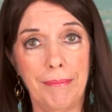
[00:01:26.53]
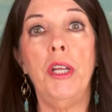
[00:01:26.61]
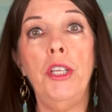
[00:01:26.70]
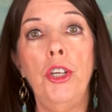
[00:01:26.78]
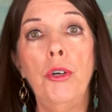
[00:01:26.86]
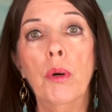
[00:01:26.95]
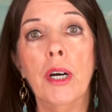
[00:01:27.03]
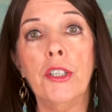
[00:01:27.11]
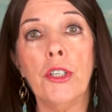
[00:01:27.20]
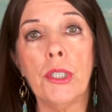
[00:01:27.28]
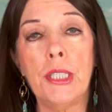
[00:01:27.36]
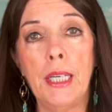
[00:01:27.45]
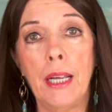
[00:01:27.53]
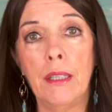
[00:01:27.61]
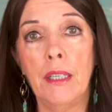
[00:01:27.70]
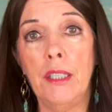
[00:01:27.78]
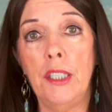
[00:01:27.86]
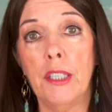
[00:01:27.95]
When you
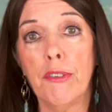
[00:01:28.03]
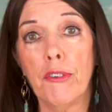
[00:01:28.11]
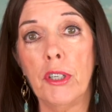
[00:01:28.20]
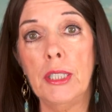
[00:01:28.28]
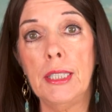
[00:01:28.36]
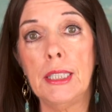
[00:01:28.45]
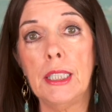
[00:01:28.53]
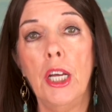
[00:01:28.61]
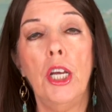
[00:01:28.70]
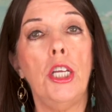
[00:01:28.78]
understand the difference,